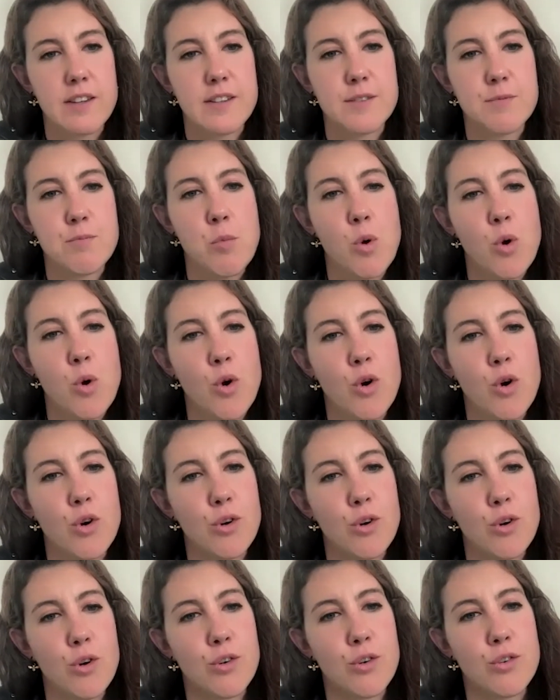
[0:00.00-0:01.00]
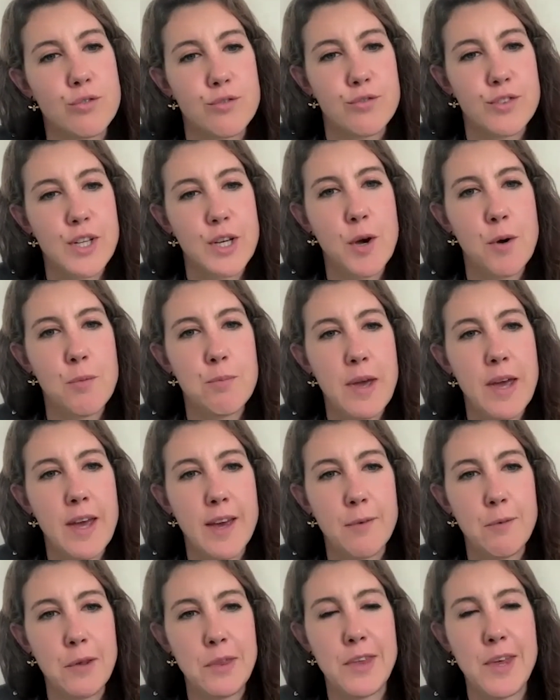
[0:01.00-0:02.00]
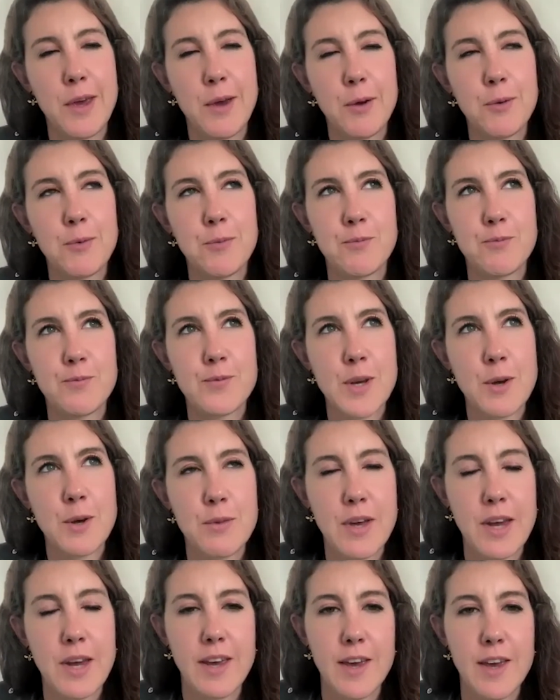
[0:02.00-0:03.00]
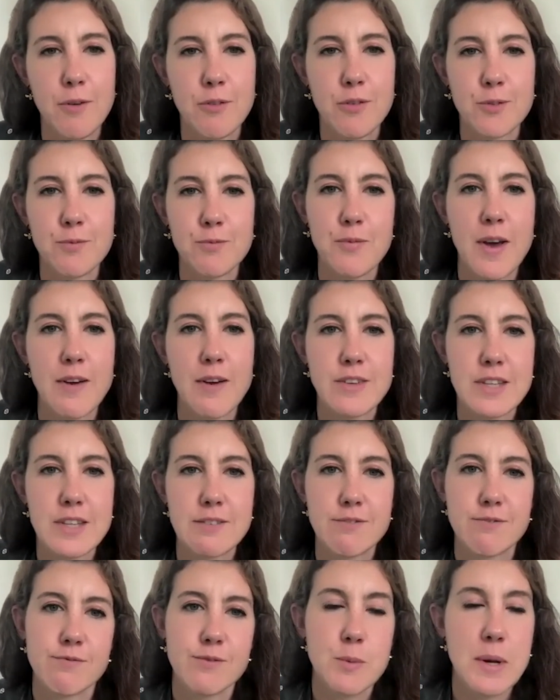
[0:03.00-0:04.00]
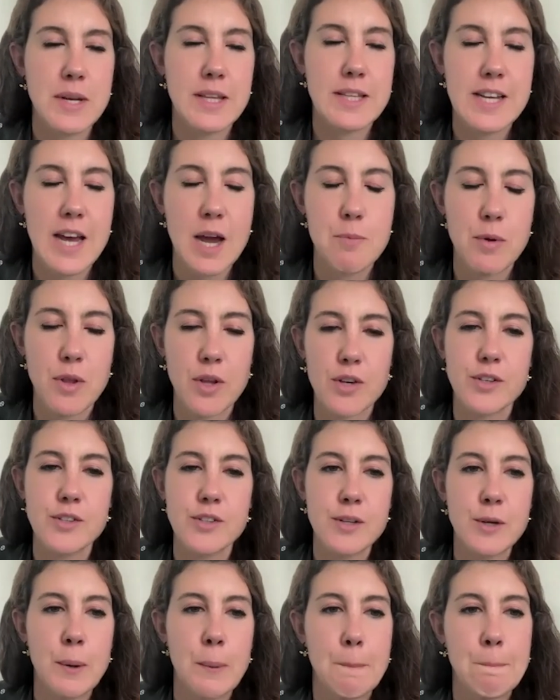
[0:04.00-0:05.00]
there's more to come here with you. So thank you for spending the time with us.